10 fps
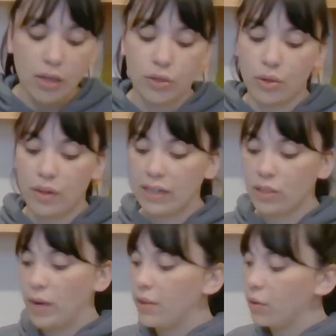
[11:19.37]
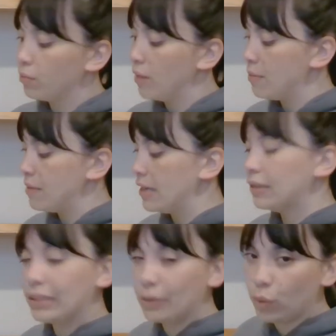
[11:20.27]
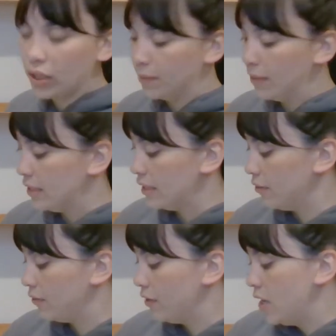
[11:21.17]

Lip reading: So that's why those might be a little more expensive.